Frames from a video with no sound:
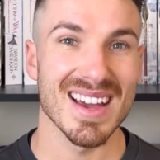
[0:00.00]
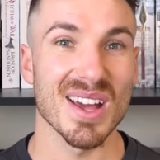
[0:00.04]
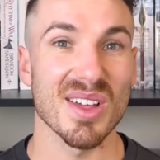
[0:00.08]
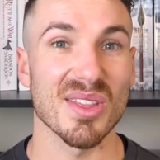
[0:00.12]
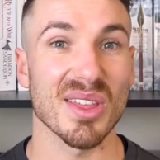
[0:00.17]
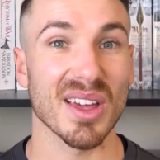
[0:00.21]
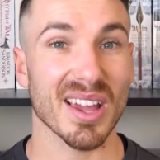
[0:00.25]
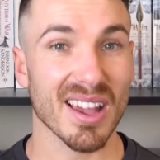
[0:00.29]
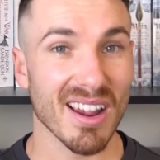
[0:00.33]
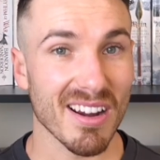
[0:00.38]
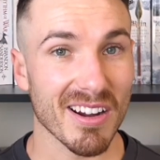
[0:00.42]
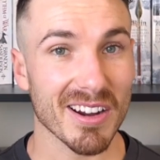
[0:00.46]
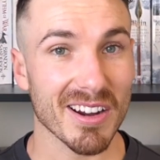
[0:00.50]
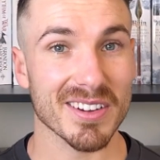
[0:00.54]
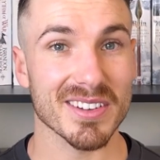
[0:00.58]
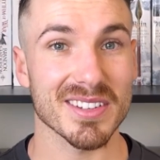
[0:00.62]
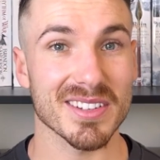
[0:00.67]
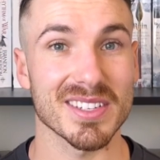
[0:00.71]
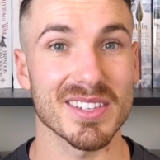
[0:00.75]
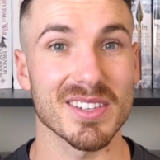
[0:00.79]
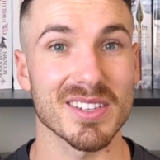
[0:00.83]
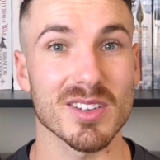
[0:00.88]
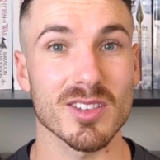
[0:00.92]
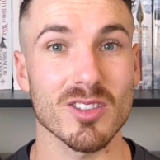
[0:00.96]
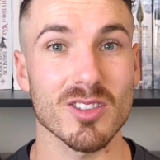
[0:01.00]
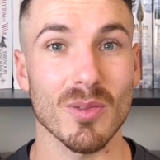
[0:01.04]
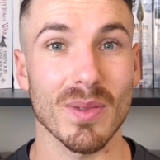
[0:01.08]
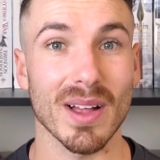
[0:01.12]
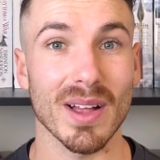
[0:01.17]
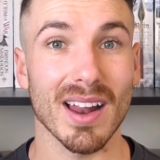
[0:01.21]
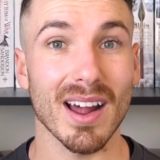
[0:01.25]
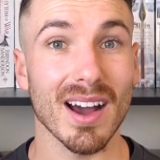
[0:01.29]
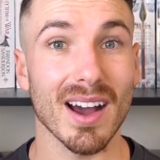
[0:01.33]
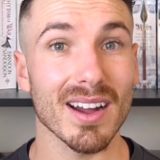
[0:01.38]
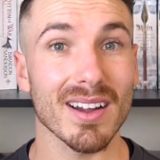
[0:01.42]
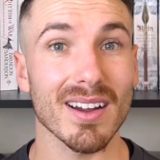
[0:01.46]
The characters in the Stormlight
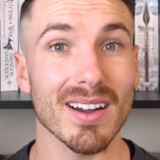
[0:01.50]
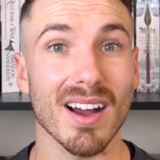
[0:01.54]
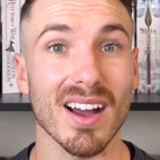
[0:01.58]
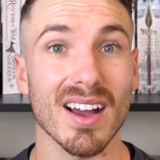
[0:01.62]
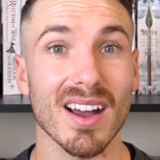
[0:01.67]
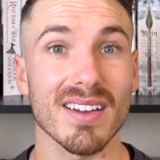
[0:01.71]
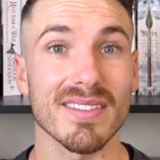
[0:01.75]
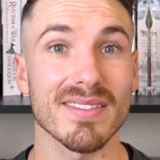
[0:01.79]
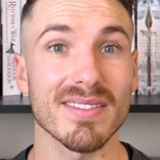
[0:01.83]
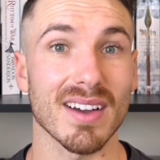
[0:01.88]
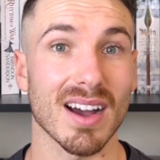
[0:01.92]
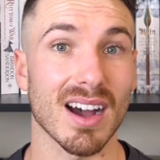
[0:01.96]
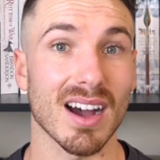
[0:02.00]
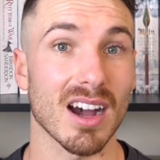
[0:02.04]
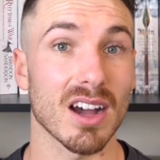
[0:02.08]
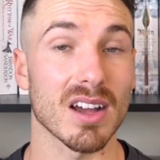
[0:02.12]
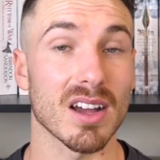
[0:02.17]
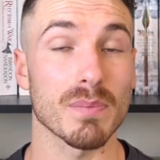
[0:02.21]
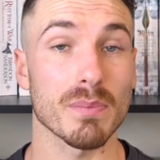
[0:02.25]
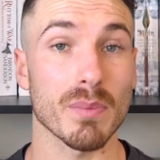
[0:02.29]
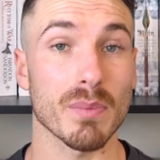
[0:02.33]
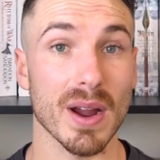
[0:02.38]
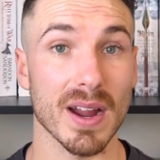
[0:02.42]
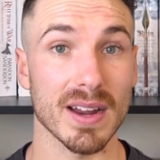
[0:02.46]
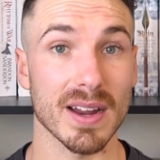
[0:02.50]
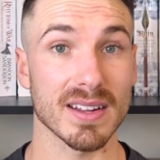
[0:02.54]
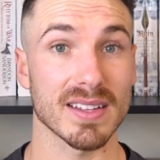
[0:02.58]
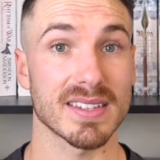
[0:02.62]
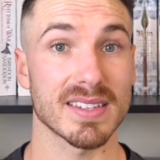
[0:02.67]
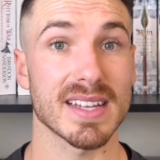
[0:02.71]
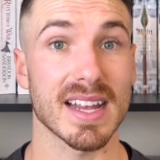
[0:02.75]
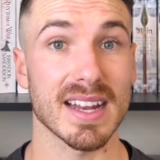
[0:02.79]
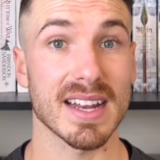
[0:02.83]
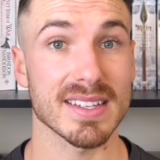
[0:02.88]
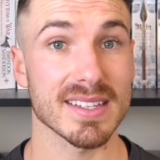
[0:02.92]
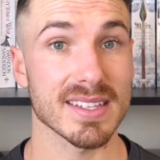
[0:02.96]
Archive are Brandon
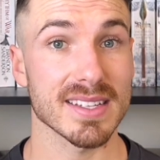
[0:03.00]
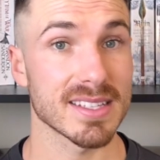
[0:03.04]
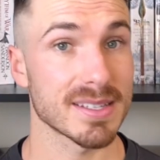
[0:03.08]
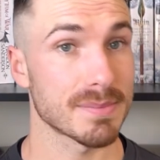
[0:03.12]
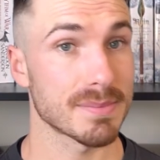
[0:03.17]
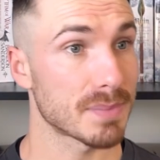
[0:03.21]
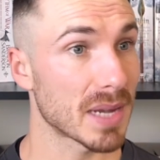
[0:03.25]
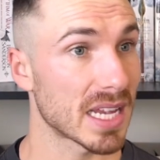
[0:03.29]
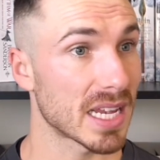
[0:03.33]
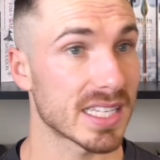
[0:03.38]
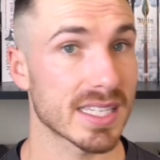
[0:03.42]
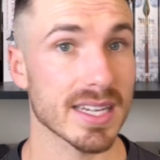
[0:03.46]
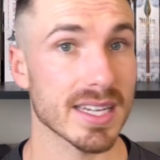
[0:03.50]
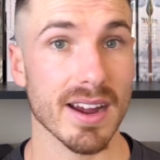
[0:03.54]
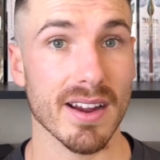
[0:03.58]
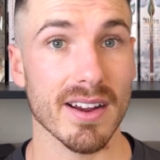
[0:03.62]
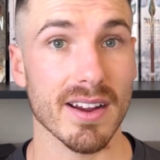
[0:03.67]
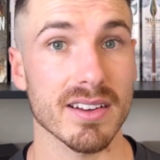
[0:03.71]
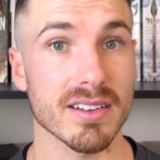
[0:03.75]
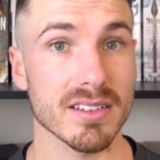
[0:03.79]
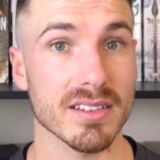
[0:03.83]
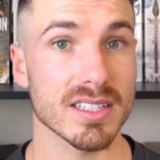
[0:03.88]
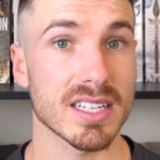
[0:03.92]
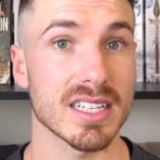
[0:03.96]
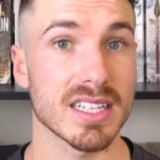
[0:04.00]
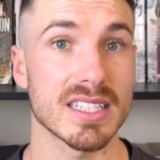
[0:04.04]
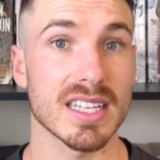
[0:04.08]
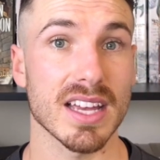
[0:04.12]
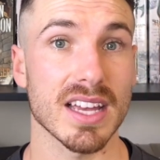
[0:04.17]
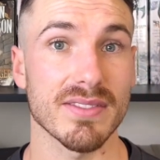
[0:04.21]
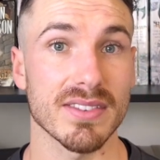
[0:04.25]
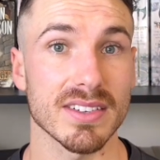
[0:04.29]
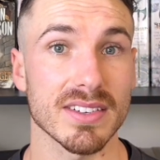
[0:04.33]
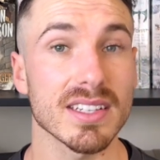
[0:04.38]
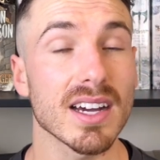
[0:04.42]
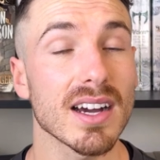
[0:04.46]
Sanderson's best characters he's
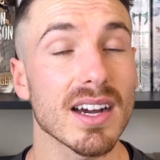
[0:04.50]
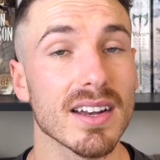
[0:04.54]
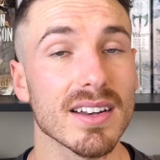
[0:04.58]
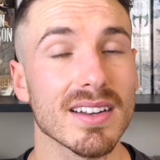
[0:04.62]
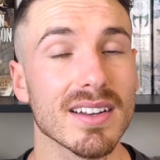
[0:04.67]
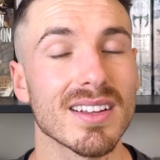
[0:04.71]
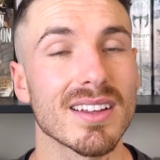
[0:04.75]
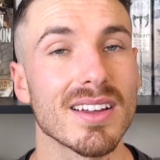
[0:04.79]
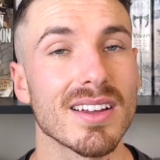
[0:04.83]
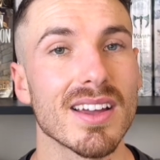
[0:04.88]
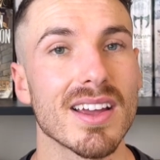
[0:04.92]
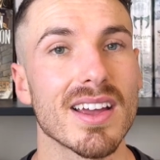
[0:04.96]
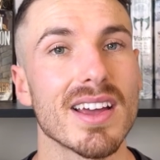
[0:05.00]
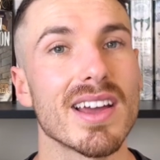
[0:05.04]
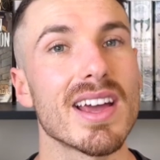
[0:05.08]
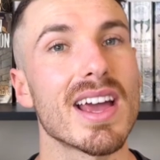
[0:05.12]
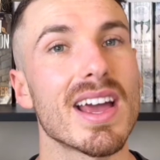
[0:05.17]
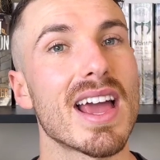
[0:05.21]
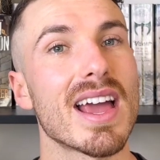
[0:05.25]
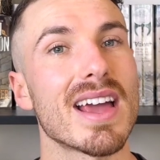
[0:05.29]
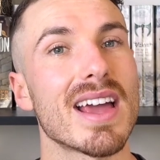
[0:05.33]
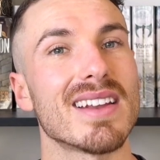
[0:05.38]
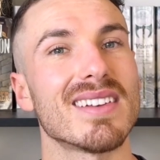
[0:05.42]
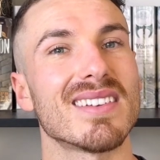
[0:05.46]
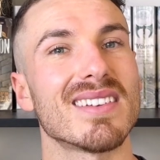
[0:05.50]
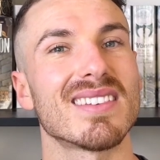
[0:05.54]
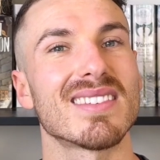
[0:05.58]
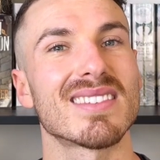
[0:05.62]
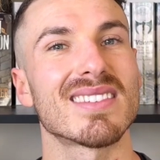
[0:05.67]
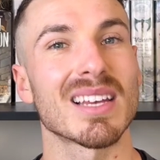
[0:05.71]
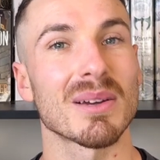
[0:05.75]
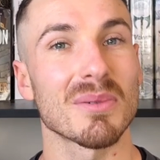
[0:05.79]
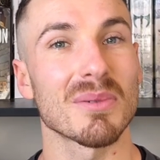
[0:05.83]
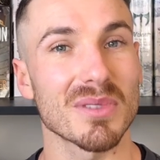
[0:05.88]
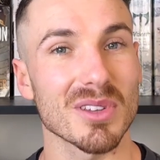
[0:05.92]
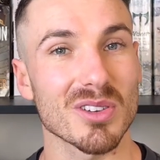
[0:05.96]
ever done, and
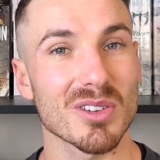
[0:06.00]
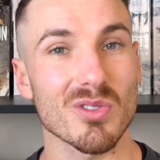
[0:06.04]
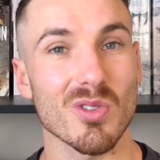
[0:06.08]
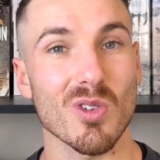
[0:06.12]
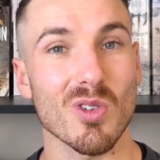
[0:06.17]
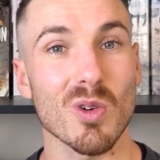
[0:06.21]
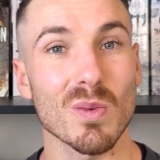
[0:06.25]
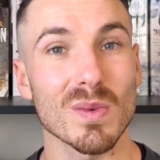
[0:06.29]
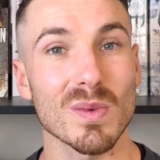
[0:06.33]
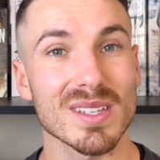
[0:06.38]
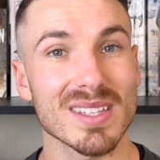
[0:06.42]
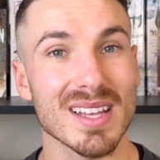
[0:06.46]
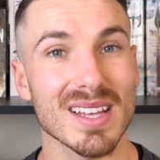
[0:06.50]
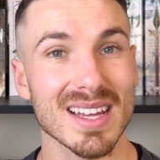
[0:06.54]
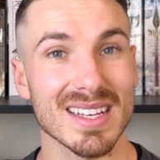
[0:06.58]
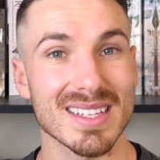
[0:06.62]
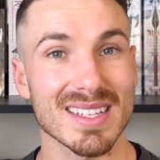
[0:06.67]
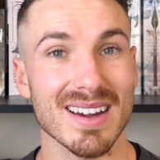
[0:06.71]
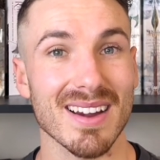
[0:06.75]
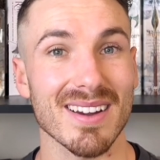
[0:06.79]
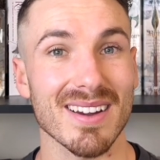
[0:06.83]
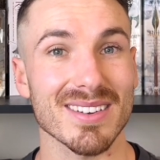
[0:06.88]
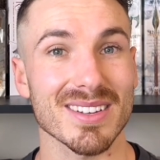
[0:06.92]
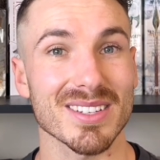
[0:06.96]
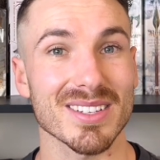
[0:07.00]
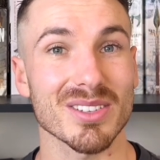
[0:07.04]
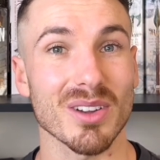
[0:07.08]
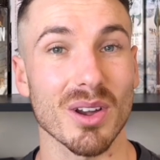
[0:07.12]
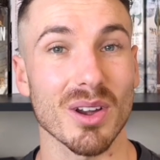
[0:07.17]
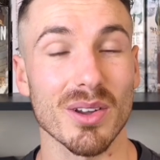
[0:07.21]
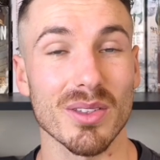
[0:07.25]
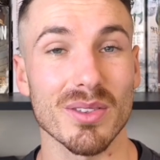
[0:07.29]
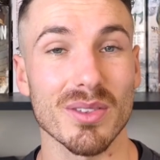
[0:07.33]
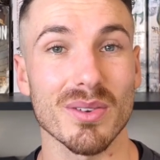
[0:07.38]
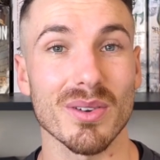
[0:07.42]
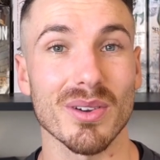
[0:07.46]
some of the traumas that his characters
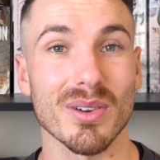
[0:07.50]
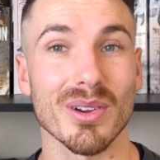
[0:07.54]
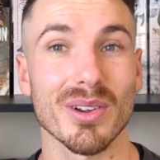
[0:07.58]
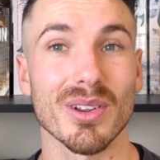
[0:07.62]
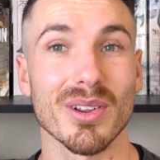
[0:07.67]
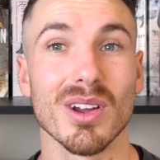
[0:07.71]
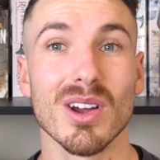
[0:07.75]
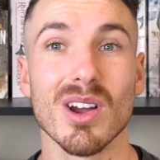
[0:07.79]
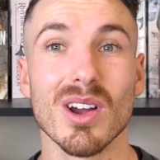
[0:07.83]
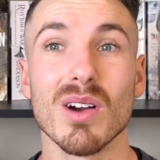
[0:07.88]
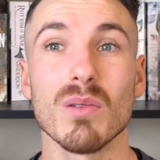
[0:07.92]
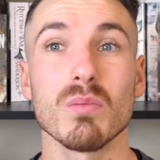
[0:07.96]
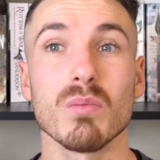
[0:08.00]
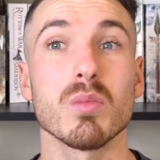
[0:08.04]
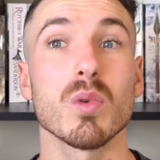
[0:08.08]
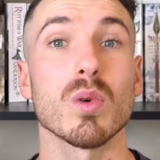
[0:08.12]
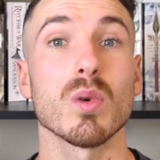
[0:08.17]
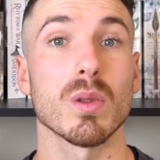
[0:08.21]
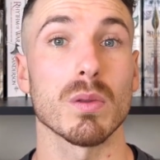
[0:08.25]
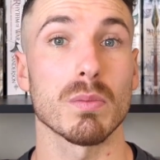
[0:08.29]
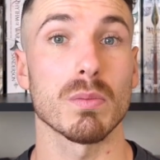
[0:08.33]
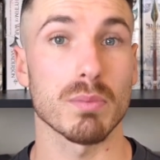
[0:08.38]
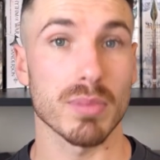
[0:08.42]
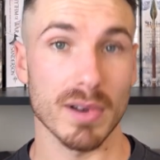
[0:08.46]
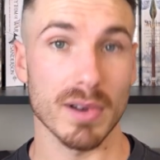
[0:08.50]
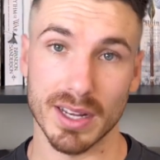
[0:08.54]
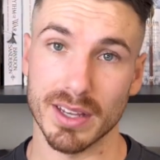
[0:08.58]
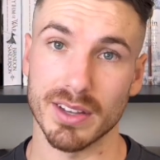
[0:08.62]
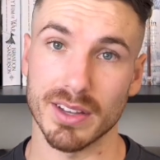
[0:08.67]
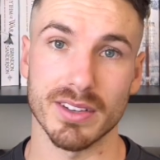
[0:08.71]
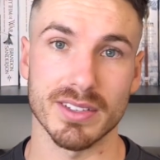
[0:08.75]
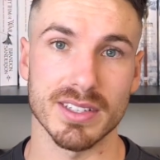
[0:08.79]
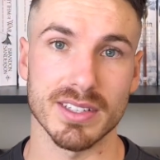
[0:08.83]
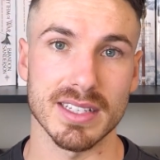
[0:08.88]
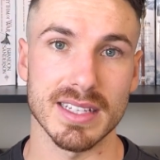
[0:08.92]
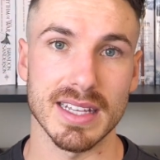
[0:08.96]
go through will bring
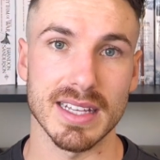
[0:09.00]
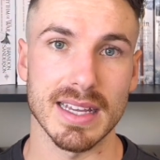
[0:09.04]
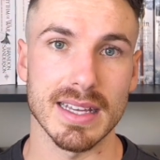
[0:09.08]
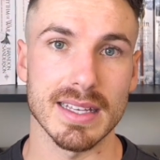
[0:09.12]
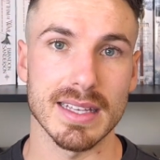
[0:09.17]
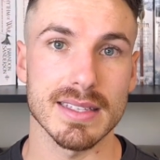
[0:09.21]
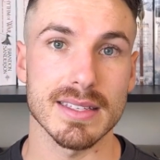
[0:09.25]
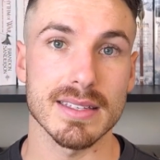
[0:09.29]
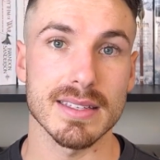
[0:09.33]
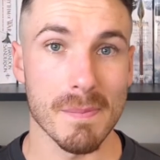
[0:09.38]
you to tears.